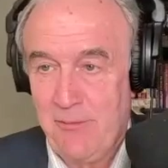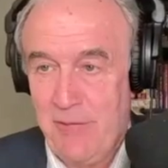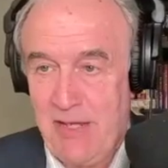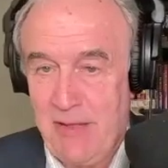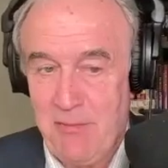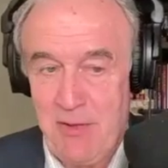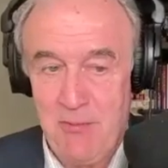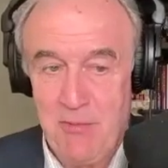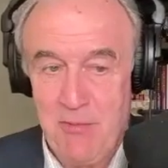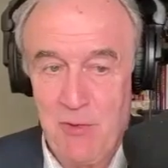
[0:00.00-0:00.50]

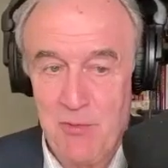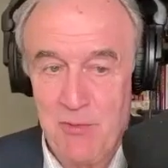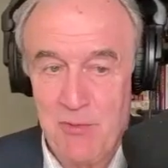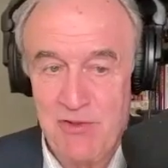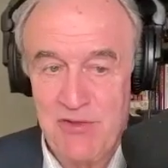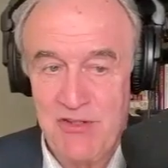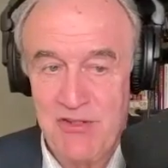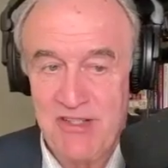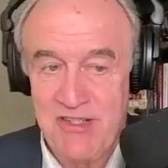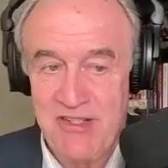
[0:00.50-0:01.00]
baby
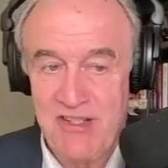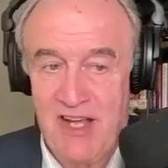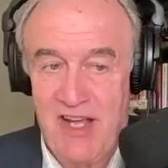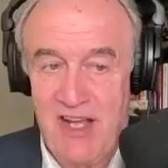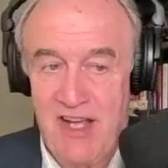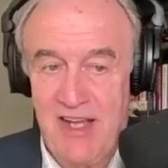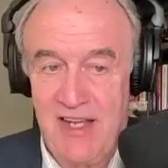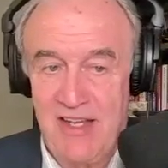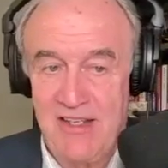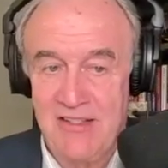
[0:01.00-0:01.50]
boomers in
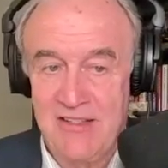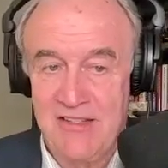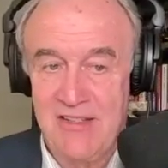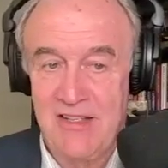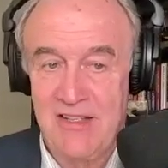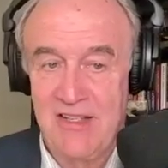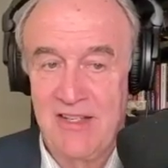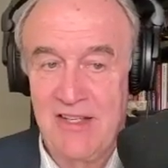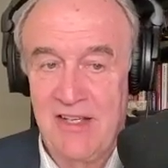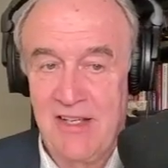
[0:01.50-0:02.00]

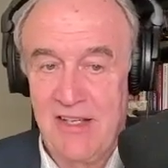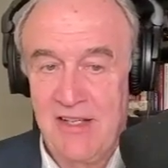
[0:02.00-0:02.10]
size,